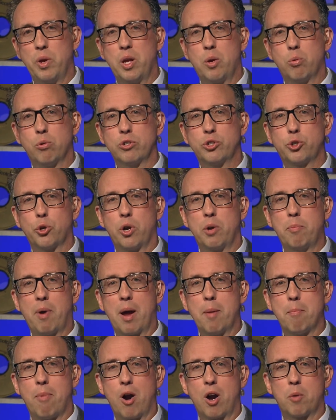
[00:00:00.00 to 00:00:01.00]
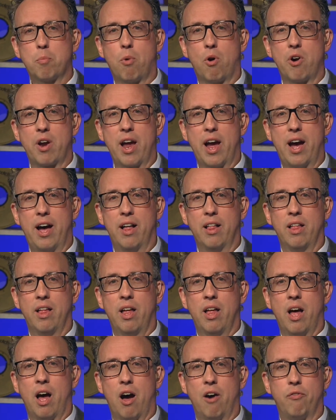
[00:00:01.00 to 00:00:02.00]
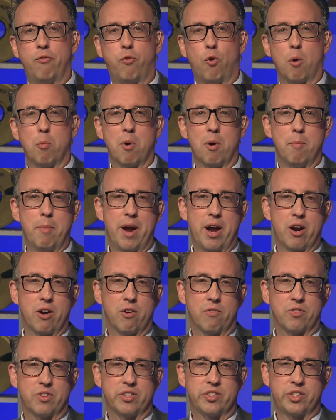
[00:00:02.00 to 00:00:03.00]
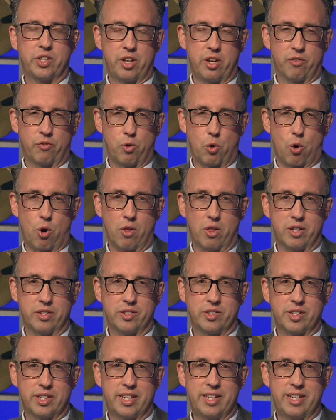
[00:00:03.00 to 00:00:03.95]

week, we're joined by Marc Morial, a former mayor of the city of New Orleans.